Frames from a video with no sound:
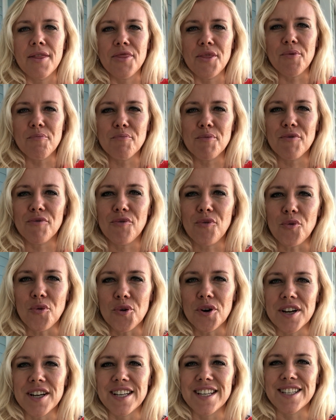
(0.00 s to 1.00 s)
Number
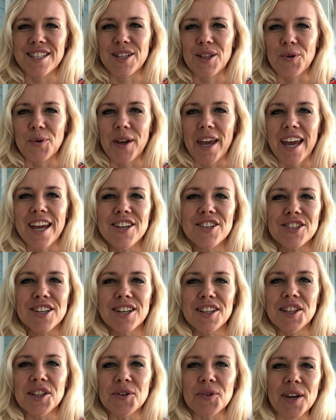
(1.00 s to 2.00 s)
four is
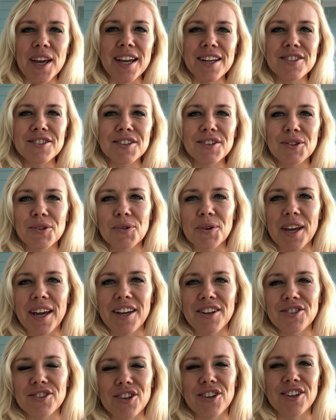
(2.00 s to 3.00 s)
location, location,
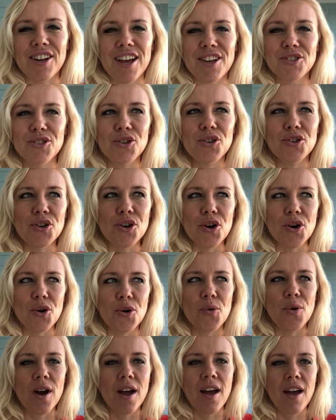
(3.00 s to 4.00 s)
location. As you
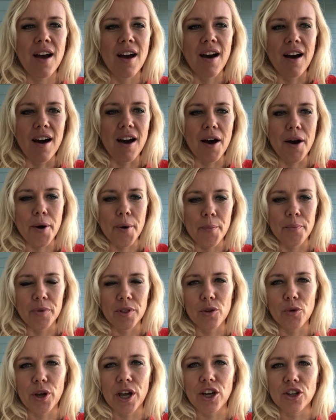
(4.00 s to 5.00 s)
know, um,
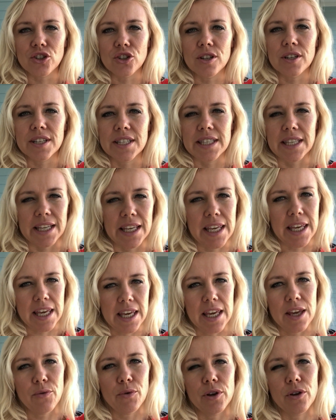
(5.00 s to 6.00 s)
location is the
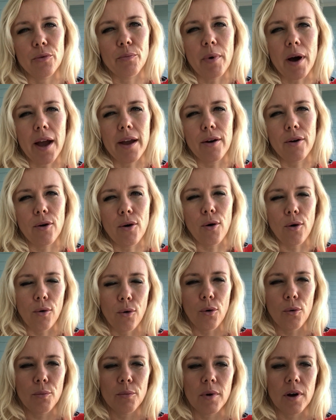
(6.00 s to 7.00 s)
key when you buy a
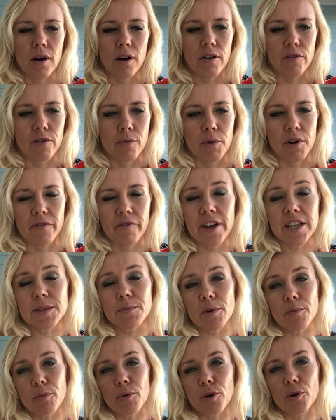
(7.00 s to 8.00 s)
home uh, from an
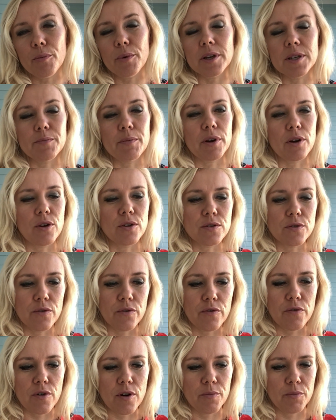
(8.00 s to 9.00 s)
investment purpose, but also
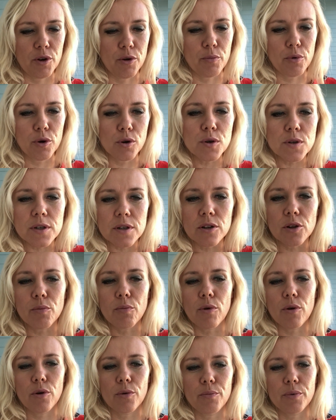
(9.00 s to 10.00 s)
from your personal
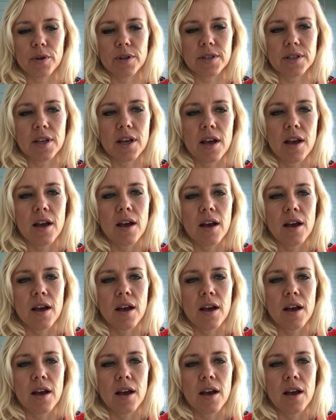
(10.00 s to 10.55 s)
purpose.